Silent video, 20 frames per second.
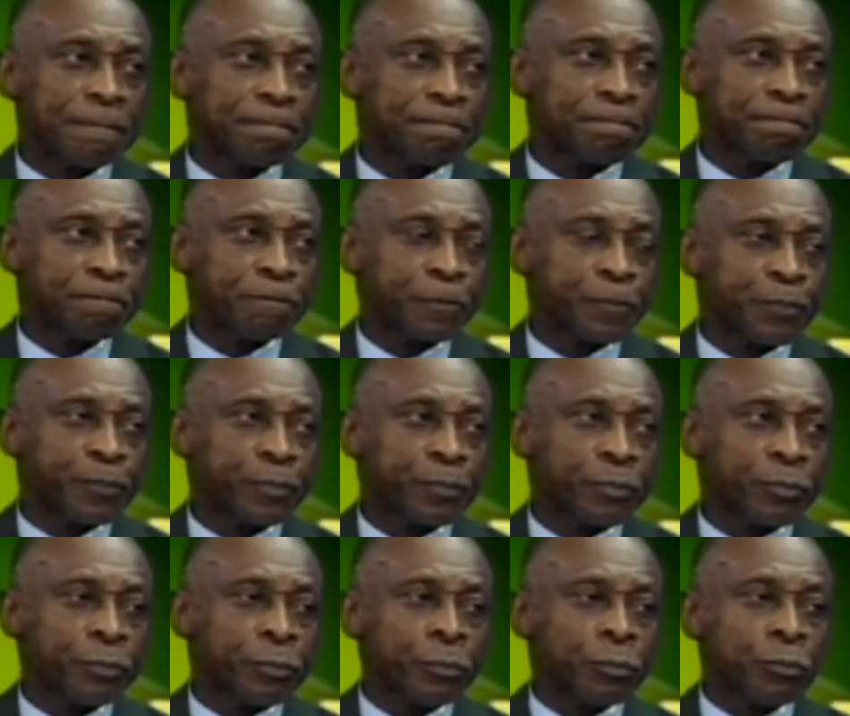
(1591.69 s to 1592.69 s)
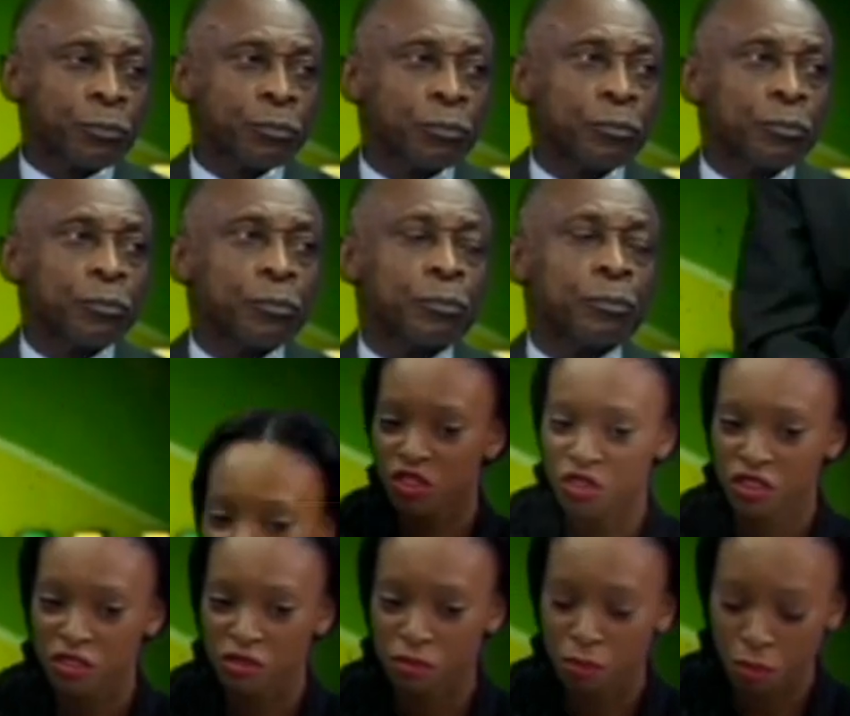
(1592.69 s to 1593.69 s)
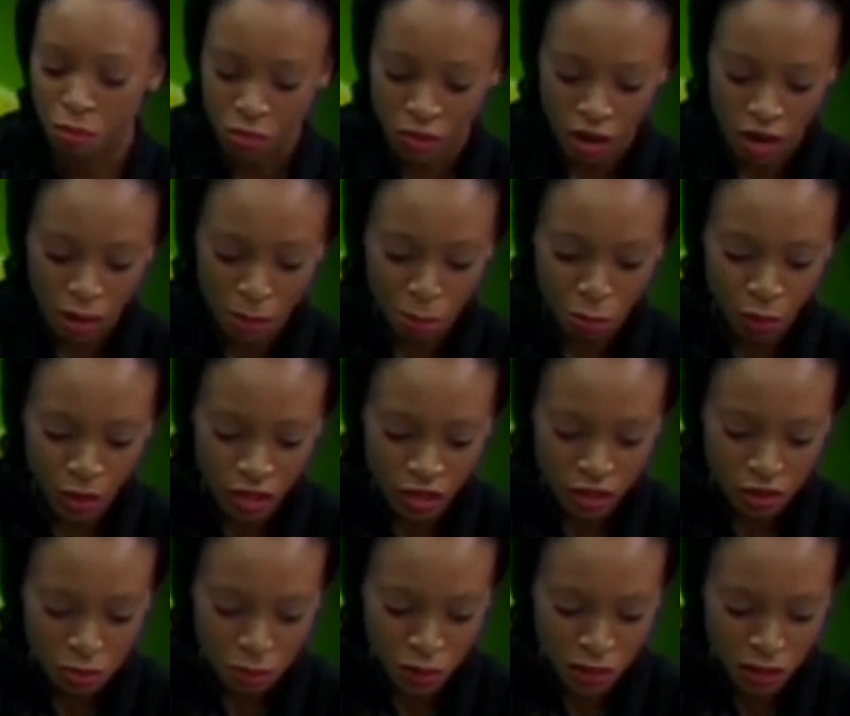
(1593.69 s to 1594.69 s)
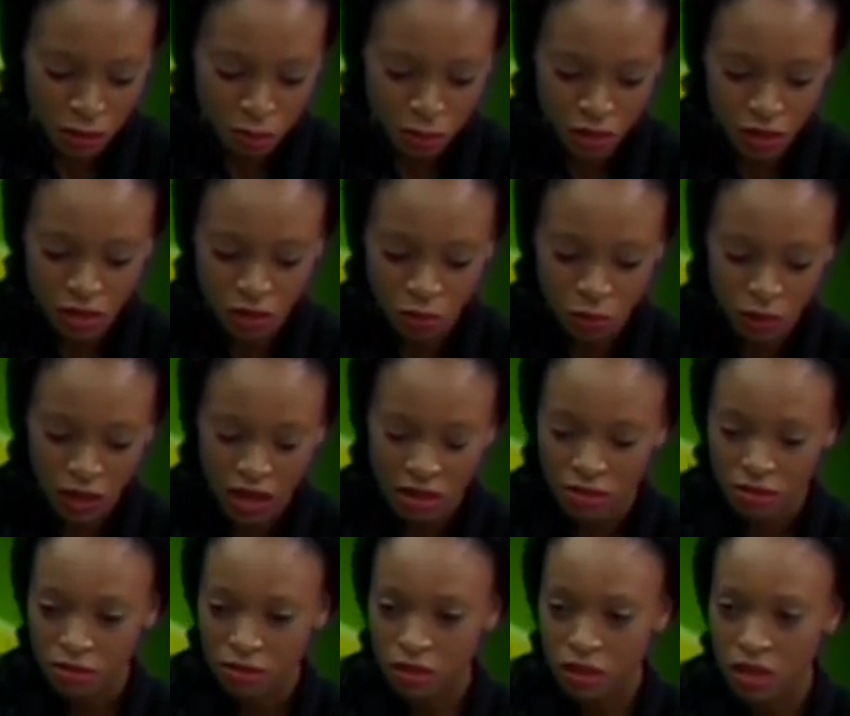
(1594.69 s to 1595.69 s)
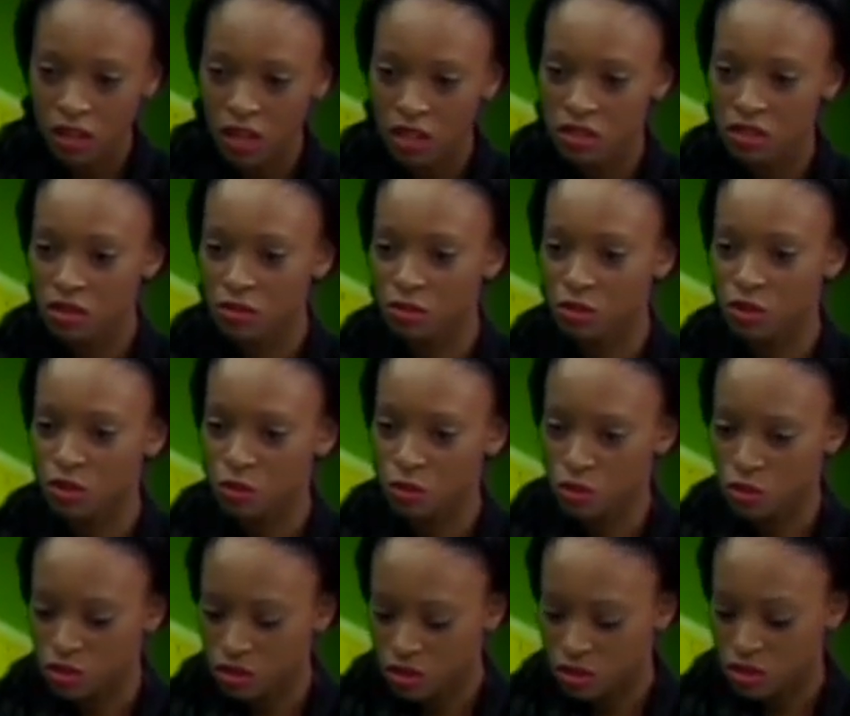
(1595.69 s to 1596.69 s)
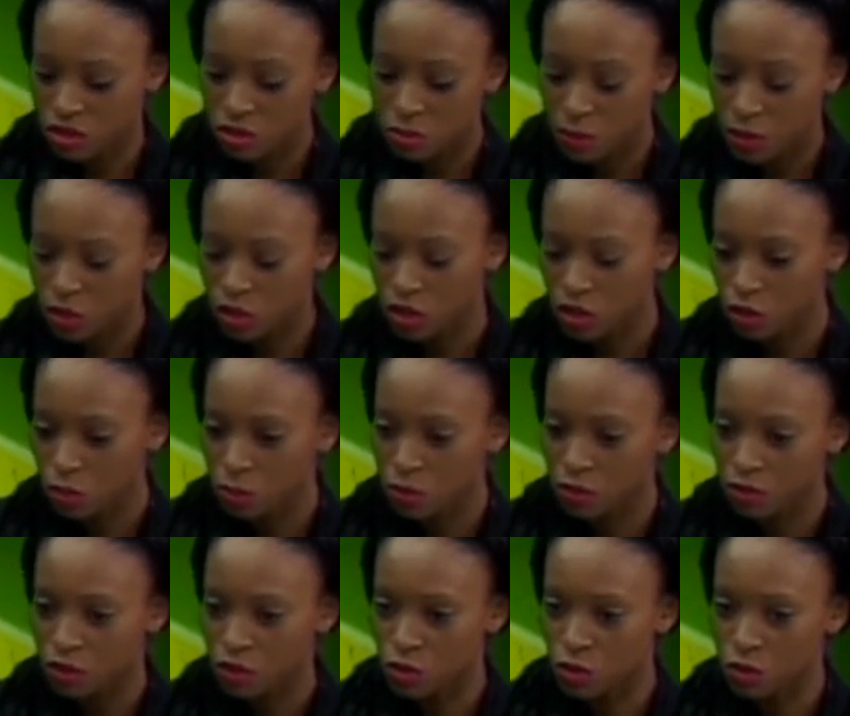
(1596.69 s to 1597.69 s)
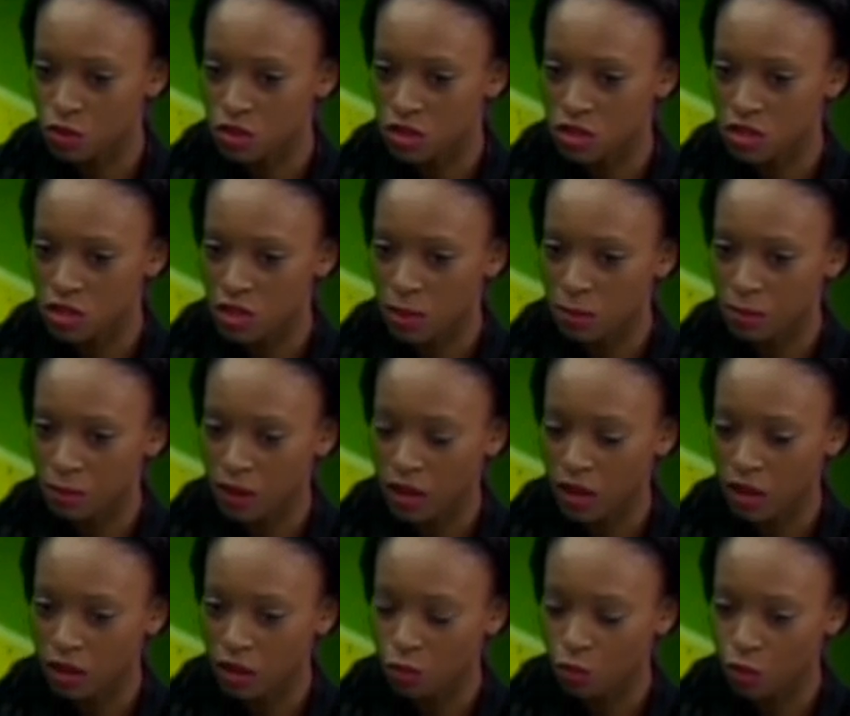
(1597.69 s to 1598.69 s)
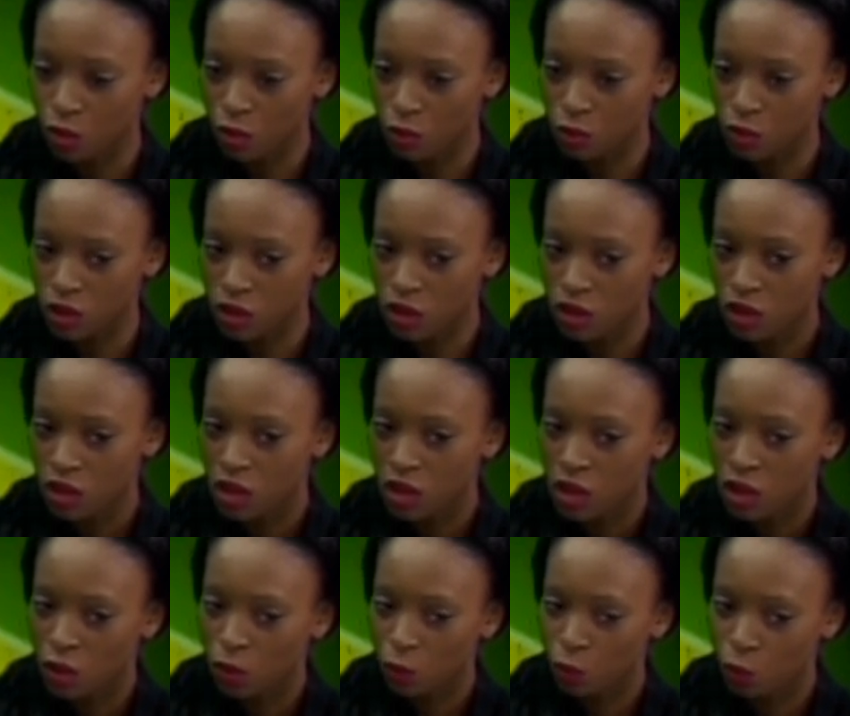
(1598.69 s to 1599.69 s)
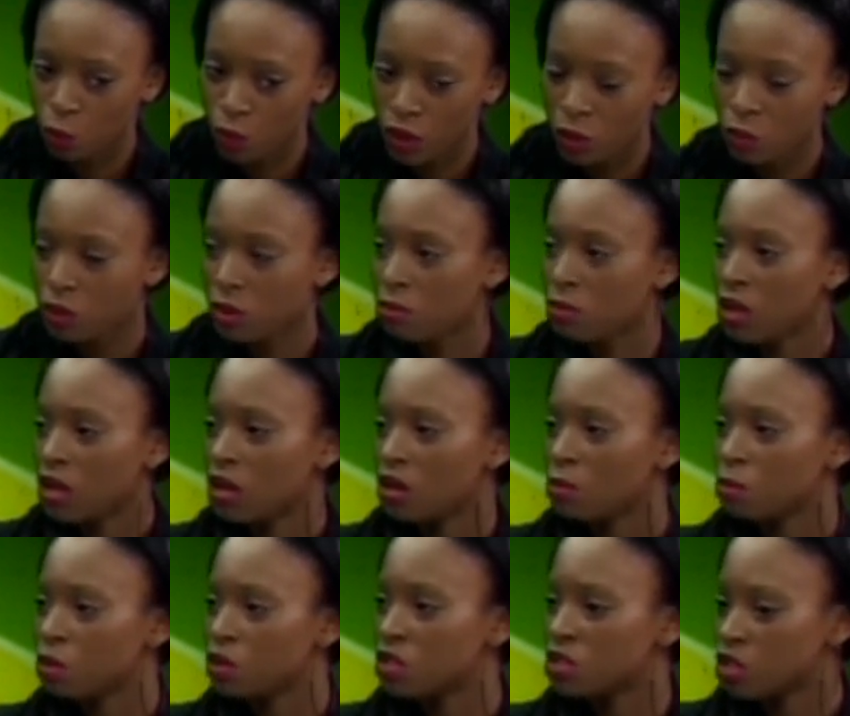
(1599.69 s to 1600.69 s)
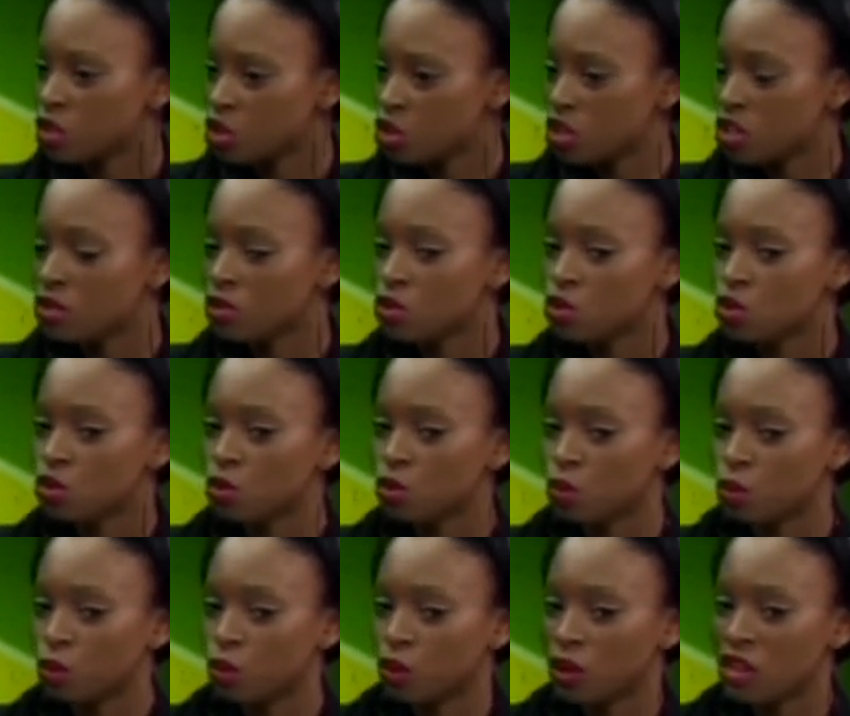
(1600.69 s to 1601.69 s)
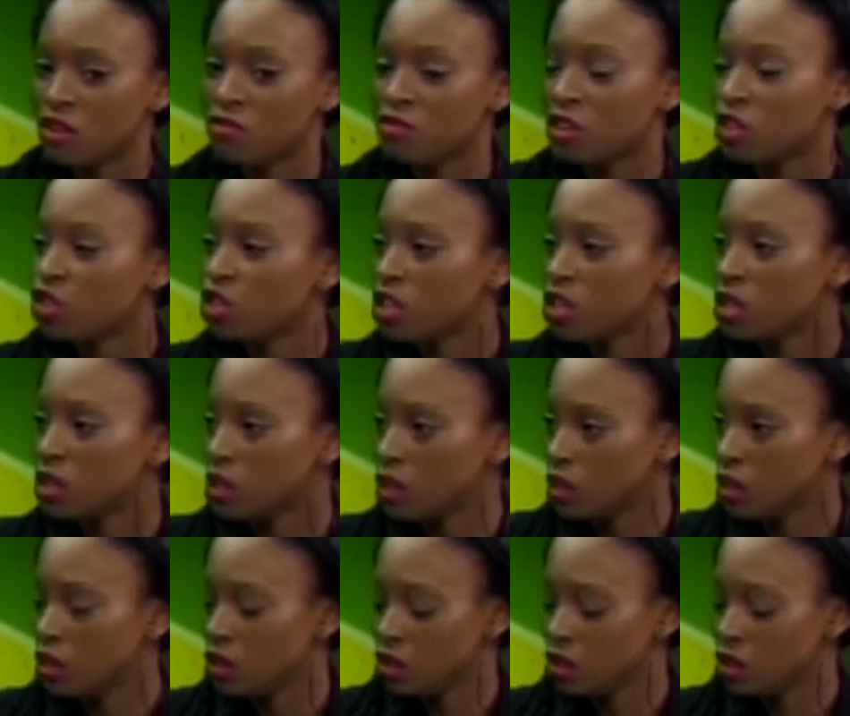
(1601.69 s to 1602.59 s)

I know our country, we're a country of brilliant people and we have lots of resources, especially human resources hanging around. Will we be in a position to efficiently